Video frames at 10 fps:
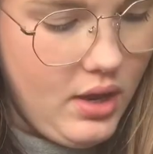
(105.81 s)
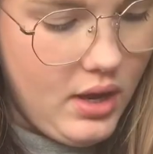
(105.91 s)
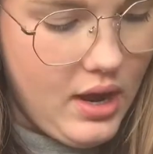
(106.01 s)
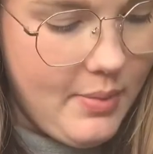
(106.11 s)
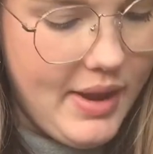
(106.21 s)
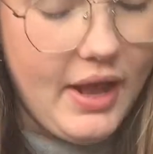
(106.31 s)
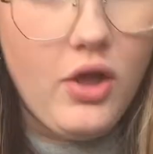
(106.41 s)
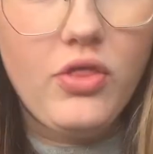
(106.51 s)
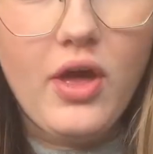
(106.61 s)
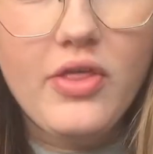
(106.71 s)

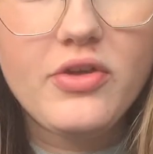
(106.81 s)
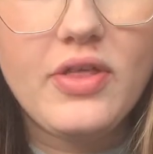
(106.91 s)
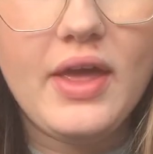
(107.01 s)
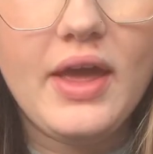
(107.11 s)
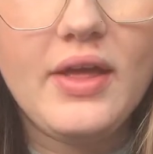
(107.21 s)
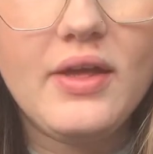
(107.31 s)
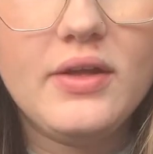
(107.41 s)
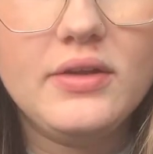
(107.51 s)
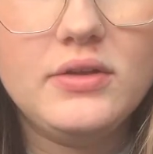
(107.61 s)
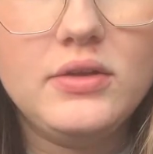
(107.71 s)
The other thing
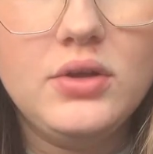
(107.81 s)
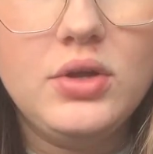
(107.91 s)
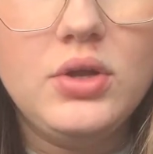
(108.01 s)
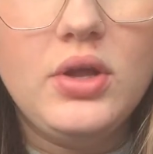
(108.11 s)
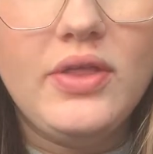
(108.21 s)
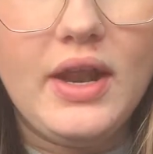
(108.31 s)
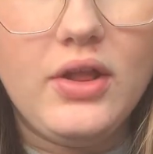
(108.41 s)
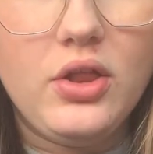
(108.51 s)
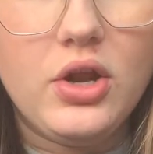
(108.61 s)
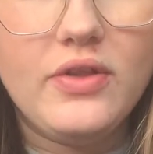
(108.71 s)
that I
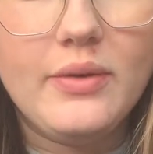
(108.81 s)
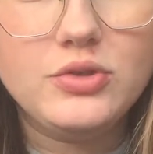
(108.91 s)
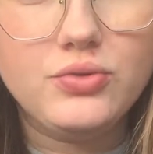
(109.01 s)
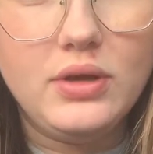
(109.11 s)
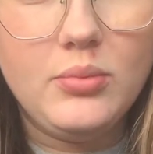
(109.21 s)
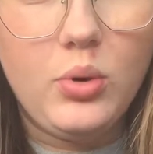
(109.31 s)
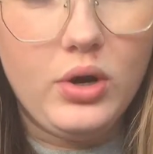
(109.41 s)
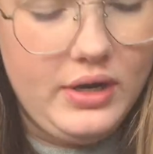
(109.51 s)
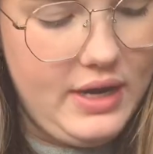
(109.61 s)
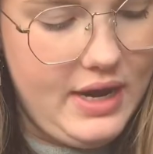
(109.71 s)
learned that was really
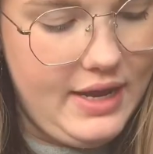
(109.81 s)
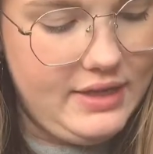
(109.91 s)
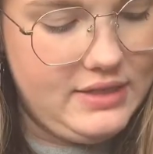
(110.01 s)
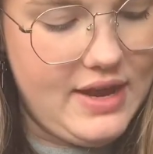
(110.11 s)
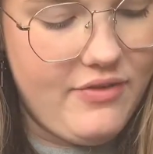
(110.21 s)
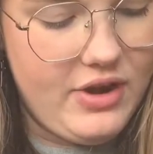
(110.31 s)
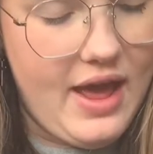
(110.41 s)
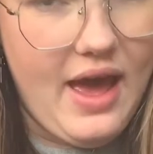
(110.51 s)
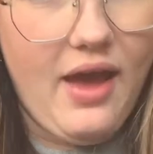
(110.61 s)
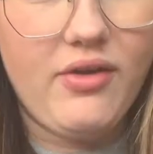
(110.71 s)
important is never to
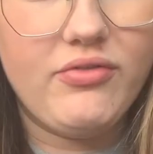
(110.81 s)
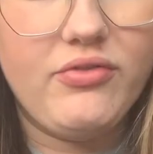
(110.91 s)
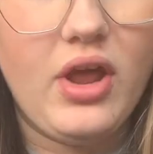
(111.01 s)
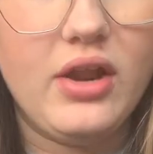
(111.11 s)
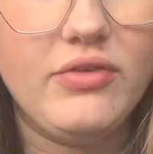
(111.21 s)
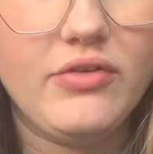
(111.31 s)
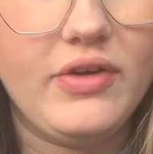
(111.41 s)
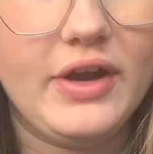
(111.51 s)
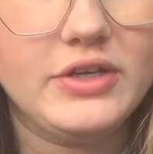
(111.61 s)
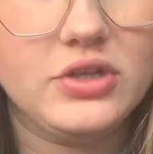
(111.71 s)
have none of your
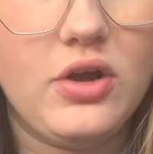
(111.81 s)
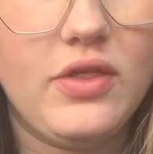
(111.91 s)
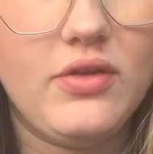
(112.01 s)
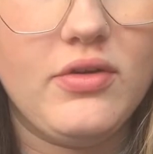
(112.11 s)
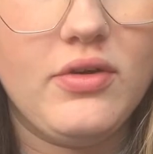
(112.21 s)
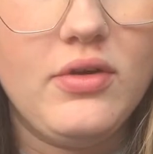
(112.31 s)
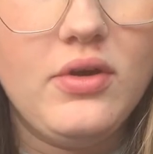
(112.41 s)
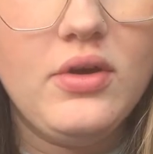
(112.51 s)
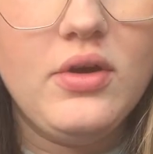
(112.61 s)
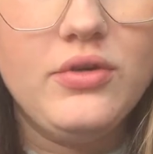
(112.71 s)
fingers on the
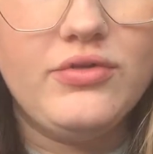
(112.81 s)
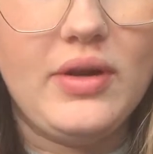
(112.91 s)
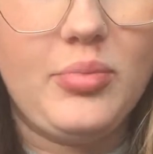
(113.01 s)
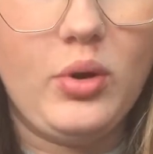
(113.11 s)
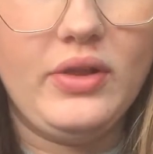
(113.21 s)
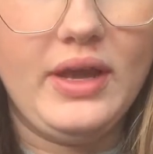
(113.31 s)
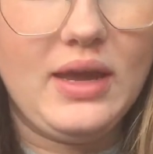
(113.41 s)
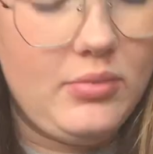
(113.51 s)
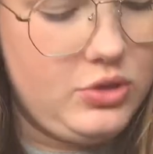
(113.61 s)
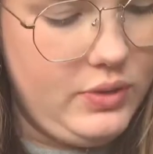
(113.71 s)
fretboard, like
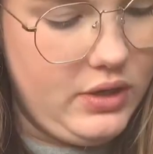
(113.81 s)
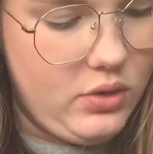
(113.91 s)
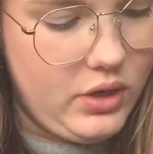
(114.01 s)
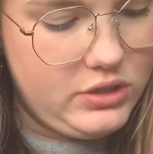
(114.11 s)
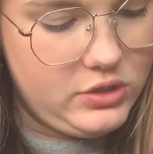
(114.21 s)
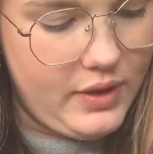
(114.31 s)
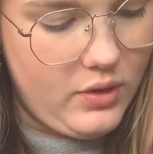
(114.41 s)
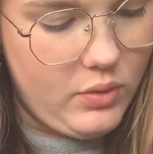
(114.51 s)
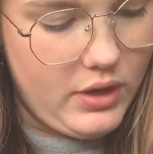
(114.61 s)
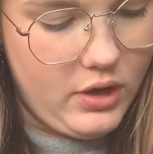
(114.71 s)
in between chords. So I
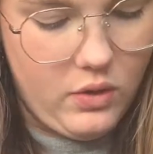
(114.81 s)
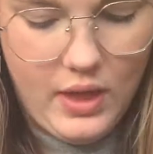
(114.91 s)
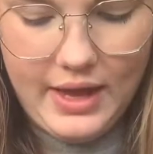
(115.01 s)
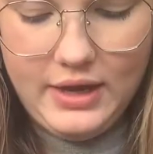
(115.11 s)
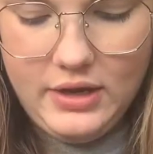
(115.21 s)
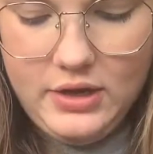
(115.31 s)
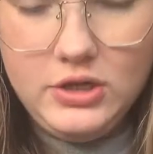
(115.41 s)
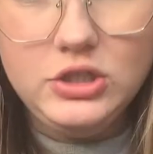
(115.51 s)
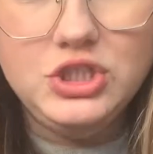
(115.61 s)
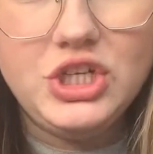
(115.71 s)
don't want to go like
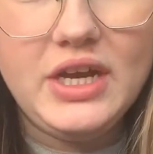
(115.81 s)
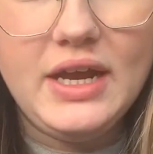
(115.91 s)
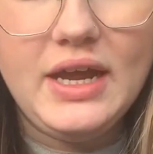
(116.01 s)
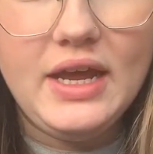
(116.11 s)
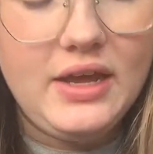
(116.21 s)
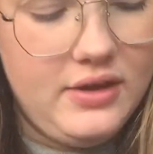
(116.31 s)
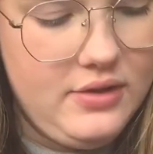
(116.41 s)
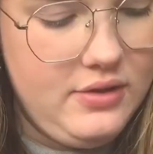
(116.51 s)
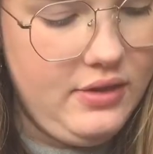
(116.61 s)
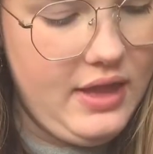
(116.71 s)

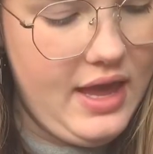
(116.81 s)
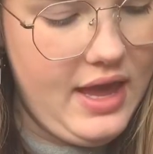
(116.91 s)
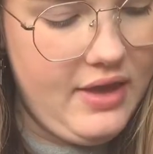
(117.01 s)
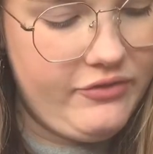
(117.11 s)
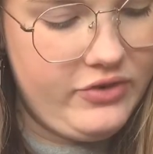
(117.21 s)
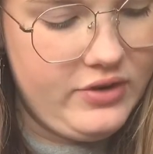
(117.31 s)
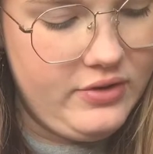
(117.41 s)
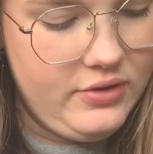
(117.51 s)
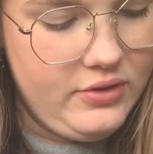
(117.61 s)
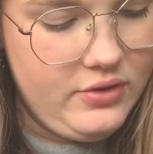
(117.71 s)
G, lift,
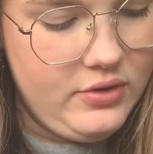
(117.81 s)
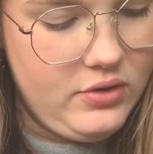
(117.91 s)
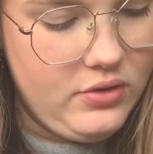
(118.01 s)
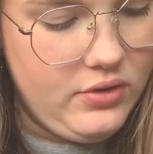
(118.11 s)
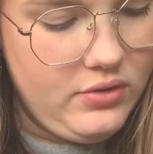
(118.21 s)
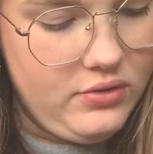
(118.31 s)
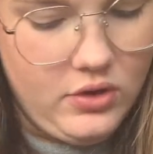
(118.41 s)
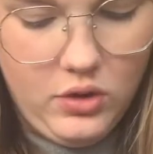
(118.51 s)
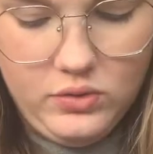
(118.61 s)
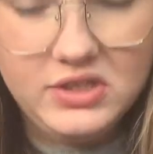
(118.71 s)

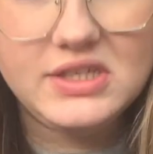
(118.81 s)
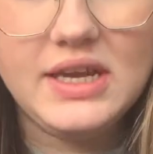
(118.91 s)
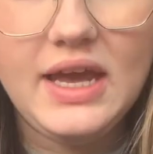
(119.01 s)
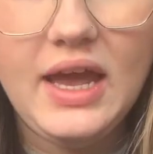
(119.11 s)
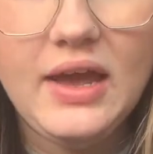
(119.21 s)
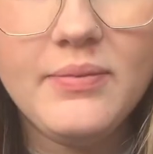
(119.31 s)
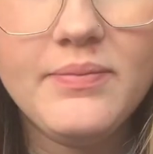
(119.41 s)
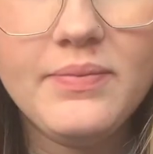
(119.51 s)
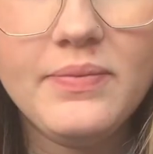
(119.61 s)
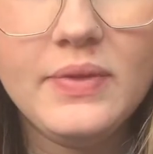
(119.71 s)
oh, C,
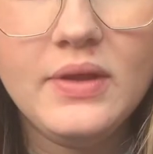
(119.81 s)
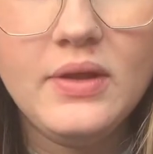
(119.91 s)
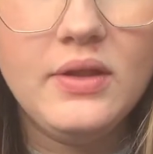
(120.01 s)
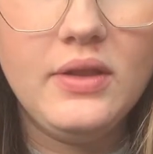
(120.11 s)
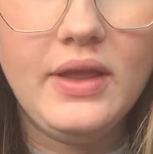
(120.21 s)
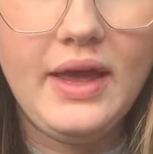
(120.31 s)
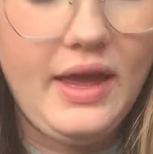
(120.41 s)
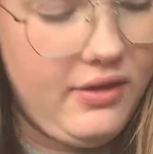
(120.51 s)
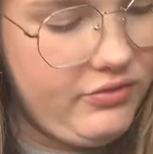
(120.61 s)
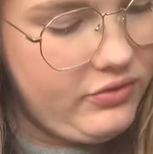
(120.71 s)

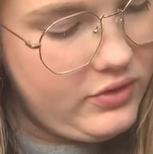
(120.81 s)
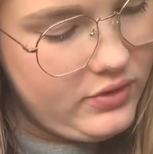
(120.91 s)
lift,